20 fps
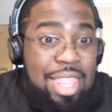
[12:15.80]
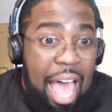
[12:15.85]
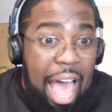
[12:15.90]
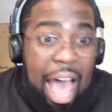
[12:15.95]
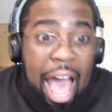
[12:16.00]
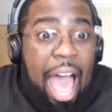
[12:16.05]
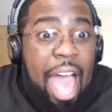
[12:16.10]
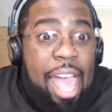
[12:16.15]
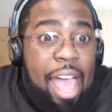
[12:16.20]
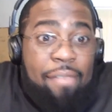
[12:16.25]

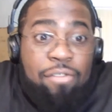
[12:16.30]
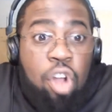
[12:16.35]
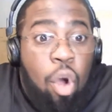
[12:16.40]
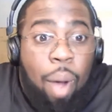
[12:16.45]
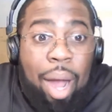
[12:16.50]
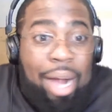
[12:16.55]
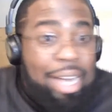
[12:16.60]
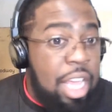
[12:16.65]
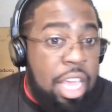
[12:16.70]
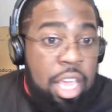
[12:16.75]
I have no
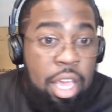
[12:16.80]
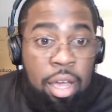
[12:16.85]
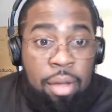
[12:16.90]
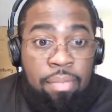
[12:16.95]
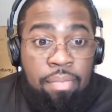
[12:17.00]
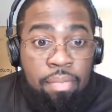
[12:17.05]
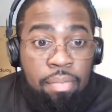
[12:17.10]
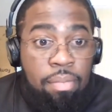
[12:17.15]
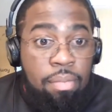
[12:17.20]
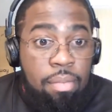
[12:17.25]
idea.
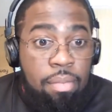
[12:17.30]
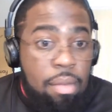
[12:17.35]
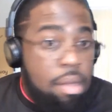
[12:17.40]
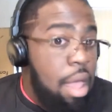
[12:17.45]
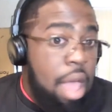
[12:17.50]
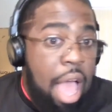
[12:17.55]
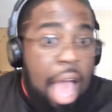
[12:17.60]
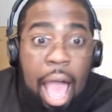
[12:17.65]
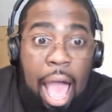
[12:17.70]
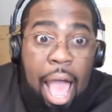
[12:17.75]

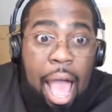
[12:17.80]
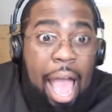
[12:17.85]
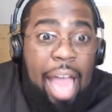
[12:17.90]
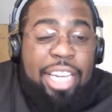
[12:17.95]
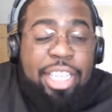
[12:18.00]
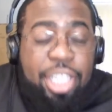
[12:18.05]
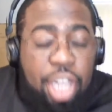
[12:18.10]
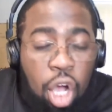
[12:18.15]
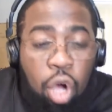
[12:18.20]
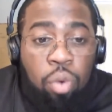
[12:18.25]
I
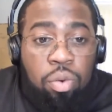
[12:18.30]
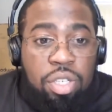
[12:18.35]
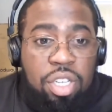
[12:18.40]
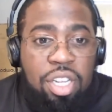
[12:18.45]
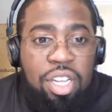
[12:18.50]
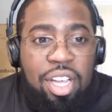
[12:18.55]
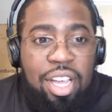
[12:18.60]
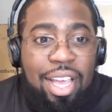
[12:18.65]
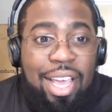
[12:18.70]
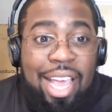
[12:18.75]
don't.
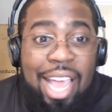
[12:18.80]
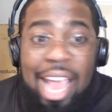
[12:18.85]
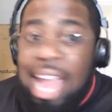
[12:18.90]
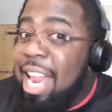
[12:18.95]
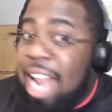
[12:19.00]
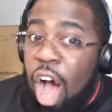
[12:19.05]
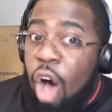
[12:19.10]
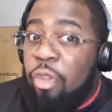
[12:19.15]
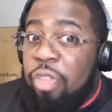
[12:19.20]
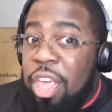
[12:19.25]
And
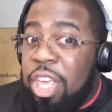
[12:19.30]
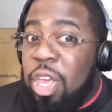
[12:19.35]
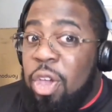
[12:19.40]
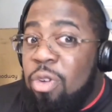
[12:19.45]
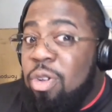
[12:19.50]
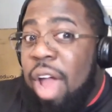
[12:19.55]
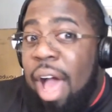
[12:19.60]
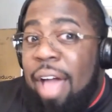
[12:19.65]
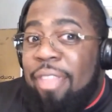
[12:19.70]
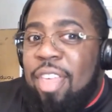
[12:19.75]
I don't think
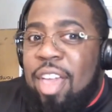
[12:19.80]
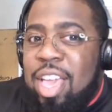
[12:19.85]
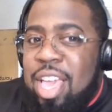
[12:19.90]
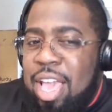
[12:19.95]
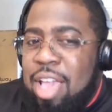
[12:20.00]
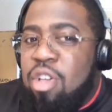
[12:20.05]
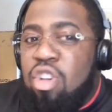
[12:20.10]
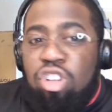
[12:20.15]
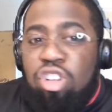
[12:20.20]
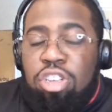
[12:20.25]
you'd I think
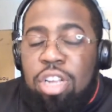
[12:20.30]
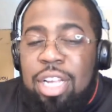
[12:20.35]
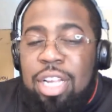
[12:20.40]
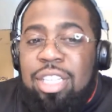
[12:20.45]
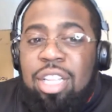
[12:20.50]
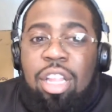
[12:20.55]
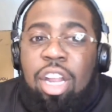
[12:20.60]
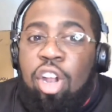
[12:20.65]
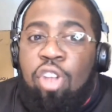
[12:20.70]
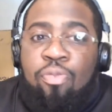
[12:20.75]
it's
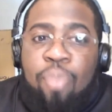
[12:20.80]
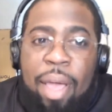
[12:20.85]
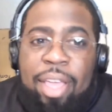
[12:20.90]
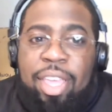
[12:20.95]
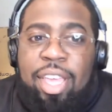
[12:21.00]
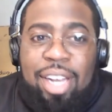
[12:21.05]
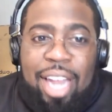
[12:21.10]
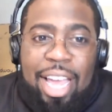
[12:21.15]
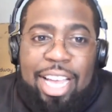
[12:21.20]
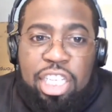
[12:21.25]
a little
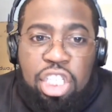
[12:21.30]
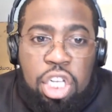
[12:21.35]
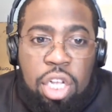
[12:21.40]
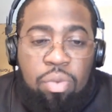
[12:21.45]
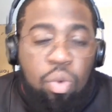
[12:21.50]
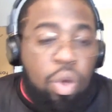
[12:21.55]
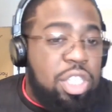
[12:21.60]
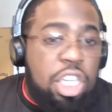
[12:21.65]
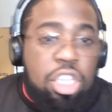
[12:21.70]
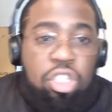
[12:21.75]
speculation,
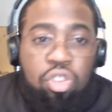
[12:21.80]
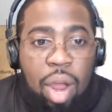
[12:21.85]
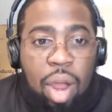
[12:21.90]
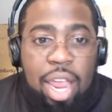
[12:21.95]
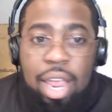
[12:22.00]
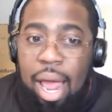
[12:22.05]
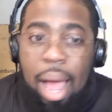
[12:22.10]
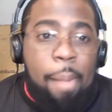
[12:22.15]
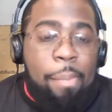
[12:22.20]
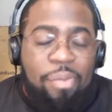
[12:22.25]
which is great.
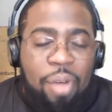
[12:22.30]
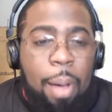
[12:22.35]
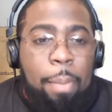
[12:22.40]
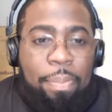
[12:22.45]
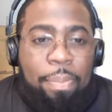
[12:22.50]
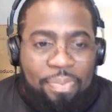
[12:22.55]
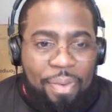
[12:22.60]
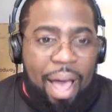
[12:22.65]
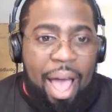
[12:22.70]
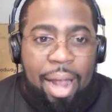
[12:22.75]
I'm
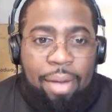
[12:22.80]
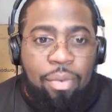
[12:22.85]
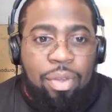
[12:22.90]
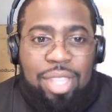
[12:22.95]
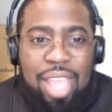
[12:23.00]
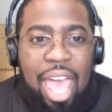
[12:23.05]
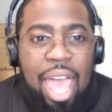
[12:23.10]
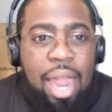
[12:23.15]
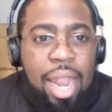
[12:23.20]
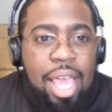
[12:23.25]
fine with
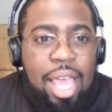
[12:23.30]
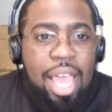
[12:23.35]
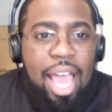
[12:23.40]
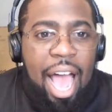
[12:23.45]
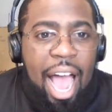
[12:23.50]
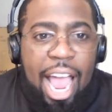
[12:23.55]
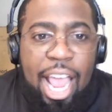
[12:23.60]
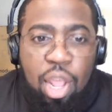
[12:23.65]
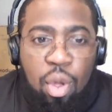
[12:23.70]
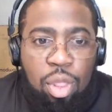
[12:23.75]
that.
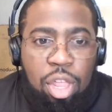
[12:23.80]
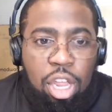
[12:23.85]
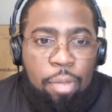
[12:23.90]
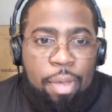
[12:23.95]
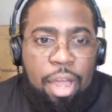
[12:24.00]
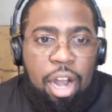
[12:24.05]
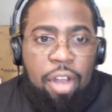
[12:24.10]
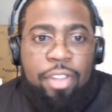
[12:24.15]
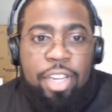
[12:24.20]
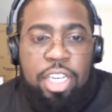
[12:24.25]
I do a little
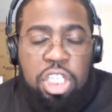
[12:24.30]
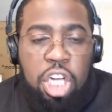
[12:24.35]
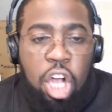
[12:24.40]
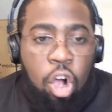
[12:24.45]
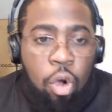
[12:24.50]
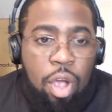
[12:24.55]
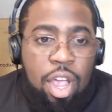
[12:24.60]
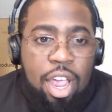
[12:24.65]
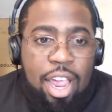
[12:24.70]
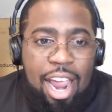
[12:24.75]
bit on this
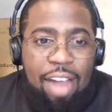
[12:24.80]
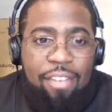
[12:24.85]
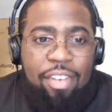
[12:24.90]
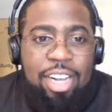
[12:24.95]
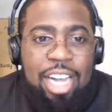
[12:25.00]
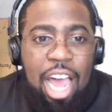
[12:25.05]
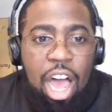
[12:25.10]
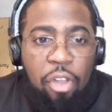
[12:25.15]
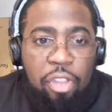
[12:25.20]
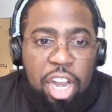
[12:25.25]
show every
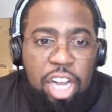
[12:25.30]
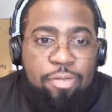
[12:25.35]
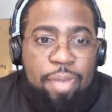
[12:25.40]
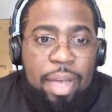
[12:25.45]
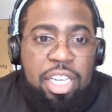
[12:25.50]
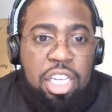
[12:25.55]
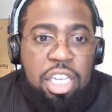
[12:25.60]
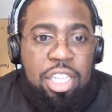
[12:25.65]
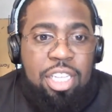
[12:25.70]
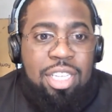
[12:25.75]
now and then,
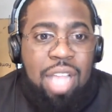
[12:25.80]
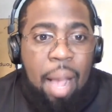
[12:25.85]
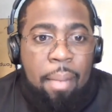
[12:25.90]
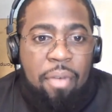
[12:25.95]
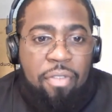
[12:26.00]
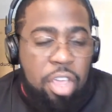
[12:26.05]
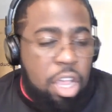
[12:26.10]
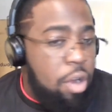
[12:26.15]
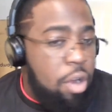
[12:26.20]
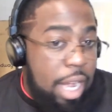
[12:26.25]
especially this time
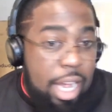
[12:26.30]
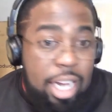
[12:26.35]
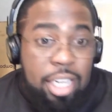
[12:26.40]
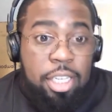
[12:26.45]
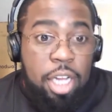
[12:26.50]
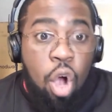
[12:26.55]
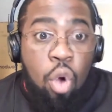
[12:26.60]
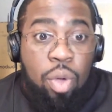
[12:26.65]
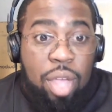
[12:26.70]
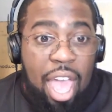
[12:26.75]
of year. It's
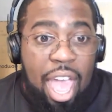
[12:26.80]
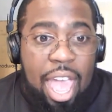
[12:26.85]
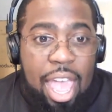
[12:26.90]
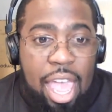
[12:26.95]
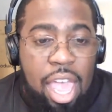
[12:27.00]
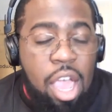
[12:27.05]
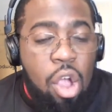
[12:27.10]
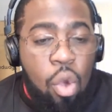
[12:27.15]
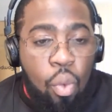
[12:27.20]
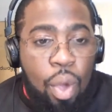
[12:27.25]

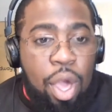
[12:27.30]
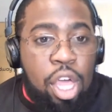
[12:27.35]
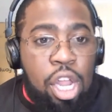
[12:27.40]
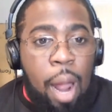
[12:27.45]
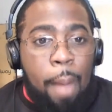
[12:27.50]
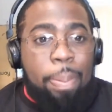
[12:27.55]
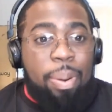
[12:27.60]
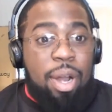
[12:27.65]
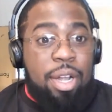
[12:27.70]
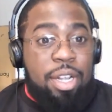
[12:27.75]
okay. We can
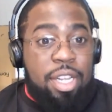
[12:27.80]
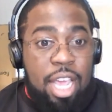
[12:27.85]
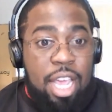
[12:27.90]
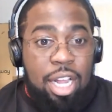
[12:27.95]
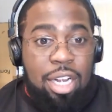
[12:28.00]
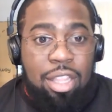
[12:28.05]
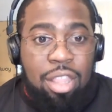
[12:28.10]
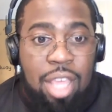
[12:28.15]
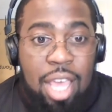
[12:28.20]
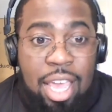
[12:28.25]
all
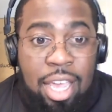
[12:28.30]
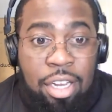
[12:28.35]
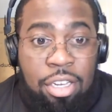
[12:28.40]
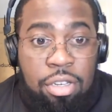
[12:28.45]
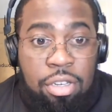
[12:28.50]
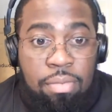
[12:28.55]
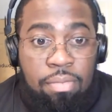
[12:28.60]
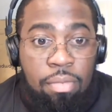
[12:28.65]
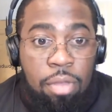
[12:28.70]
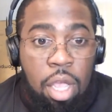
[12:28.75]
predict
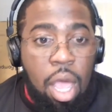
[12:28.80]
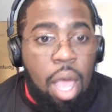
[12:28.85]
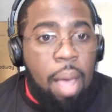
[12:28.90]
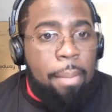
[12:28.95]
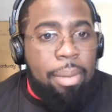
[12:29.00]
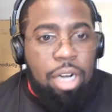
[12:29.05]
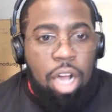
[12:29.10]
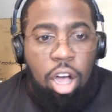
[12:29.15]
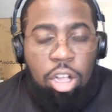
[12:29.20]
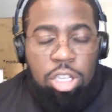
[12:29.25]
things.
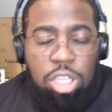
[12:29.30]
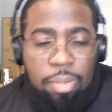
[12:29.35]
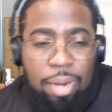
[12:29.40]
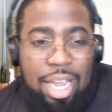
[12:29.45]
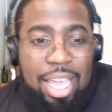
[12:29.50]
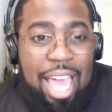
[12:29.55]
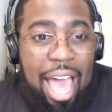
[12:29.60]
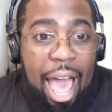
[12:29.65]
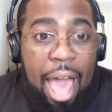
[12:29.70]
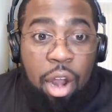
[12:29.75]
But
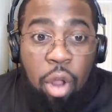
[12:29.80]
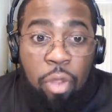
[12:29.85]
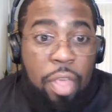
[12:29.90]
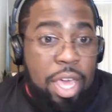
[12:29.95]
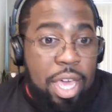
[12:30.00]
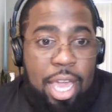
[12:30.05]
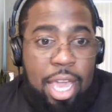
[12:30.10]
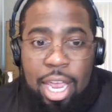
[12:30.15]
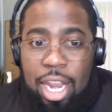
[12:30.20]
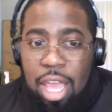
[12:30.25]
ultimately, I don't
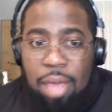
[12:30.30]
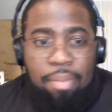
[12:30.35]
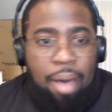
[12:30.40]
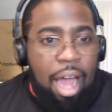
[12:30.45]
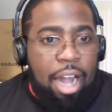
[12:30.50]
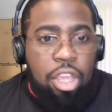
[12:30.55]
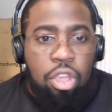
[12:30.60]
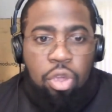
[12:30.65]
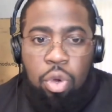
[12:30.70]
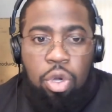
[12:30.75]
think
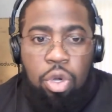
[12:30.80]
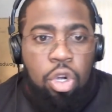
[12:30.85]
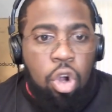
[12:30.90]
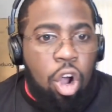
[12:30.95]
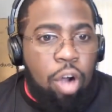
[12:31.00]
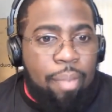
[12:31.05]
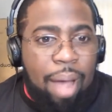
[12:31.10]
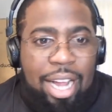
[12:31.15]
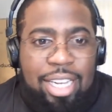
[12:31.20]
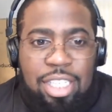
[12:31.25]
anybody, you
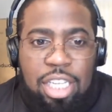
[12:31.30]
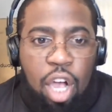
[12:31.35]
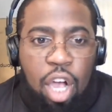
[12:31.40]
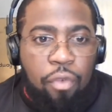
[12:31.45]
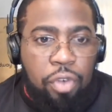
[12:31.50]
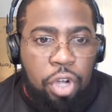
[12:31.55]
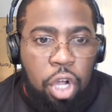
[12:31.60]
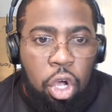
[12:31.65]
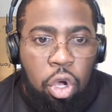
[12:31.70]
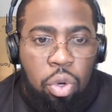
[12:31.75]
nor
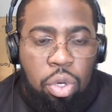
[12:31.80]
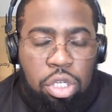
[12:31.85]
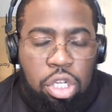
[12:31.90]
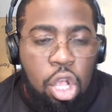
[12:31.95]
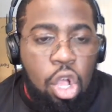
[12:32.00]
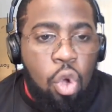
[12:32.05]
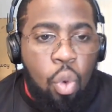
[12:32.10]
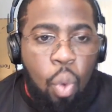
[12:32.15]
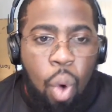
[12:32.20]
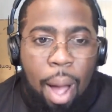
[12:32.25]
myself, knows
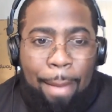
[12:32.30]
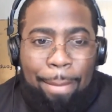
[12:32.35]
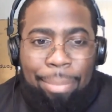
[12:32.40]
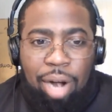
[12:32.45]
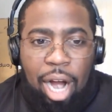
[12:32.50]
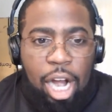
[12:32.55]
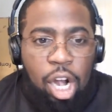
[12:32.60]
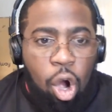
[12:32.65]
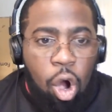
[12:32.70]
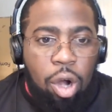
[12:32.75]
what
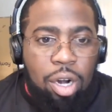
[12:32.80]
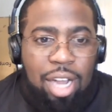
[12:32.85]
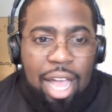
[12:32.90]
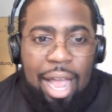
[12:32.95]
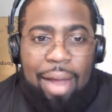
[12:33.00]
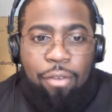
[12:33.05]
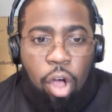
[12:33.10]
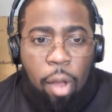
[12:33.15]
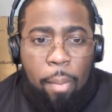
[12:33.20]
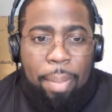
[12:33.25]
Brian
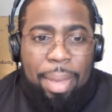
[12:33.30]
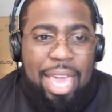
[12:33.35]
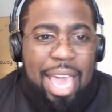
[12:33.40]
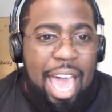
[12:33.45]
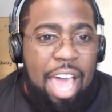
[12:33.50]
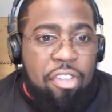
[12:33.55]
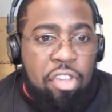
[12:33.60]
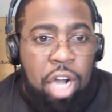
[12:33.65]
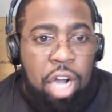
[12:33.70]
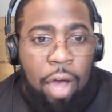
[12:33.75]
Hartline will be
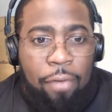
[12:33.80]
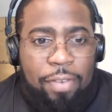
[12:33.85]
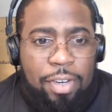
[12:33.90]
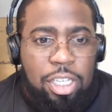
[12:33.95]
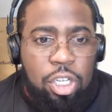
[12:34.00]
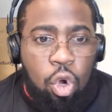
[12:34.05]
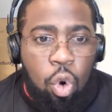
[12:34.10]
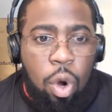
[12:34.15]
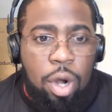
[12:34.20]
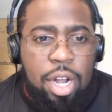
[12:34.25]
as an
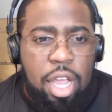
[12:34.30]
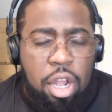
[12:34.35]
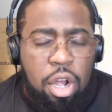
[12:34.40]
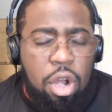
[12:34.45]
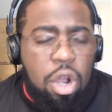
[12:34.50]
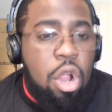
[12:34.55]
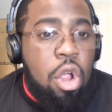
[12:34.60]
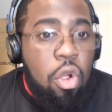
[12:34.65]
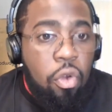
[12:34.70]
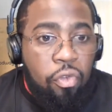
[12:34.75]
offensive coordinator
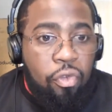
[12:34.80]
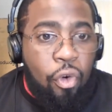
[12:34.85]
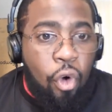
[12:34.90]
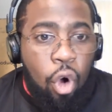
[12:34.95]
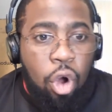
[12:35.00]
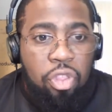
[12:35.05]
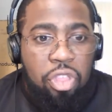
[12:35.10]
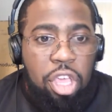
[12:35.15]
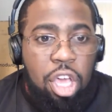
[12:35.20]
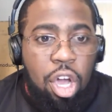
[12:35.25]

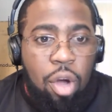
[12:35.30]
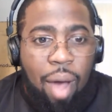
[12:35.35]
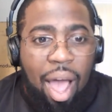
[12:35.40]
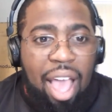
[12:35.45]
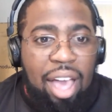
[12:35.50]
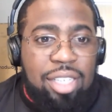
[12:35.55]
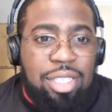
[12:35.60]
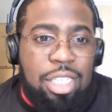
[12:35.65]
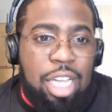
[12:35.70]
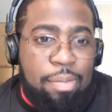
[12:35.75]
for the
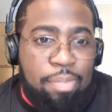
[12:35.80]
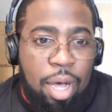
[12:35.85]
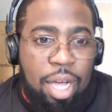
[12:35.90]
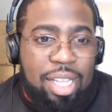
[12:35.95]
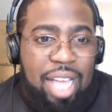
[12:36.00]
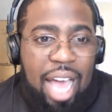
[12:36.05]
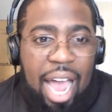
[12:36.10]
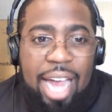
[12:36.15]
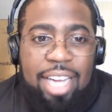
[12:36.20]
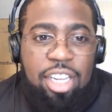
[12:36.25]
Ohio State
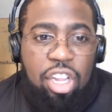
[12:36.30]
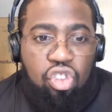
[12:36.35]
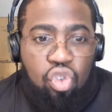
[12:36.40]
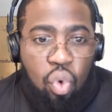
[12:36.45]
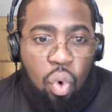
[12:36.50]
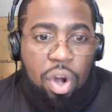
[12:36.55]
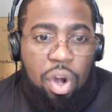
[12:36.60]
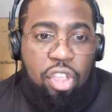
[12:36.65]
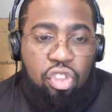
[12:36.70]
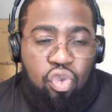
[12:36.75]
Buckeyes in
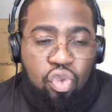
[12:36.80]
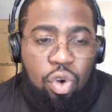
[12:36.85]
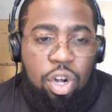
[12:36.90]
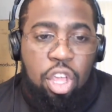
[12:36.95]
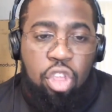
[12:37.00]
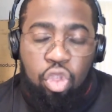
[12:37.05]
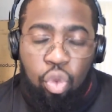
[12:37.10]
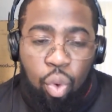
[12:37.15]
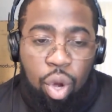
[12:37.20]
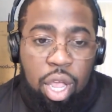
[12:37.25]

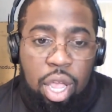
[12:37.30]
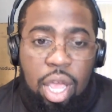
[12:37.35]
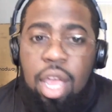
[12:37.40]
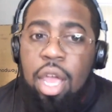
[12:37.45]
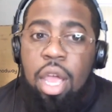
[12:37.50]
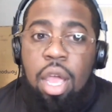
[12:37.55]
2023.